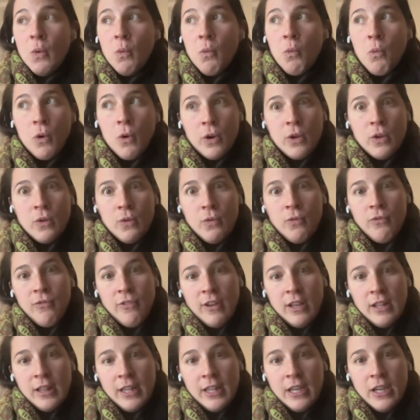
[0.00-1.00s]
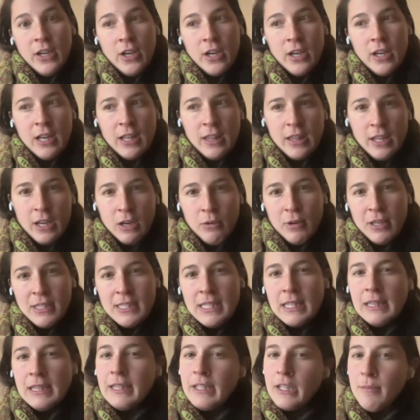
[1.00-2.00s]
were you feeling good, and there
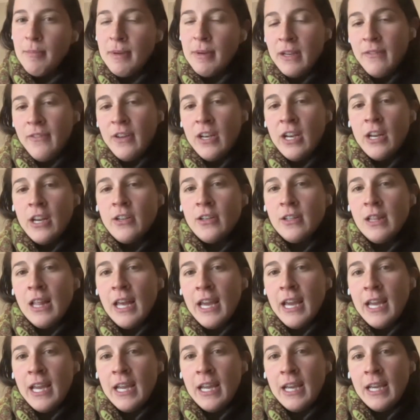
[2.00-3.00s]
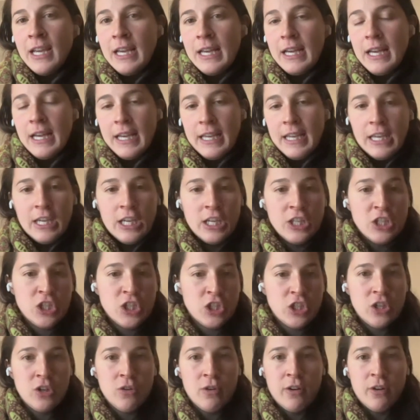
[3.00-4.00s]
was a little bit of an underlying
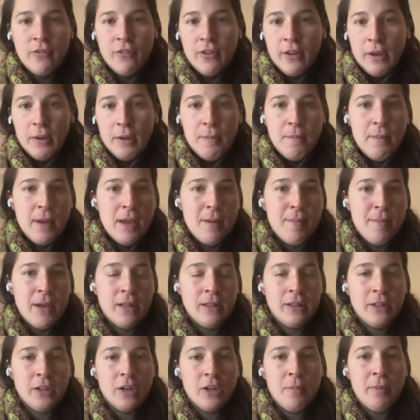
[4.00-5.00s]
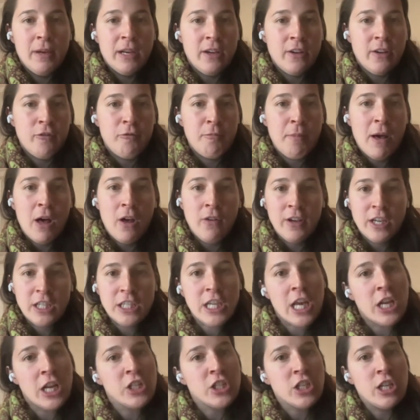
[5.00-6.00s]
issue of like maybe a little bit of
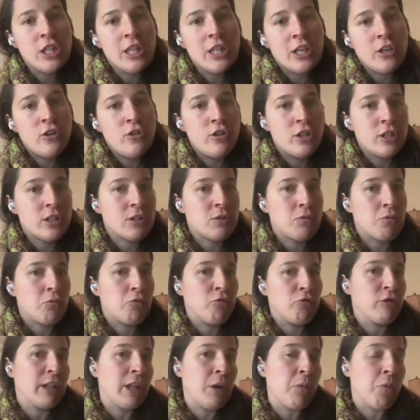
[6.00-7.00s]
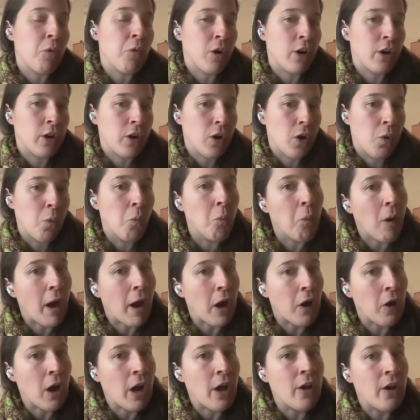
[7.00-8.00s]
pelvic tension that you just really weren't
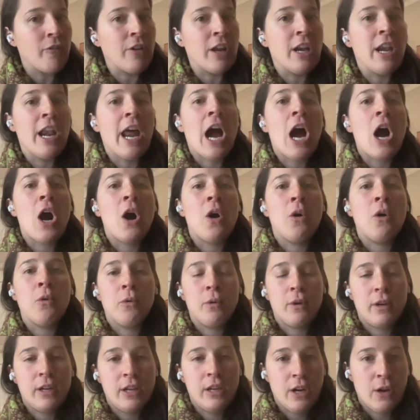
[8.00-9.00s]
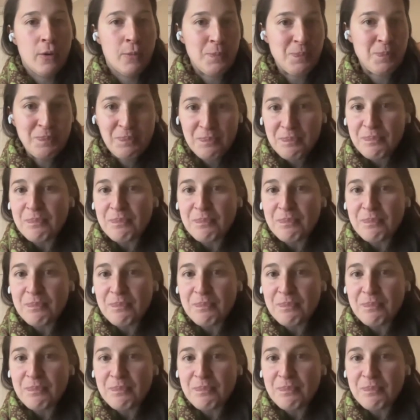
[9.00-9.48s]
aware of, and now you know,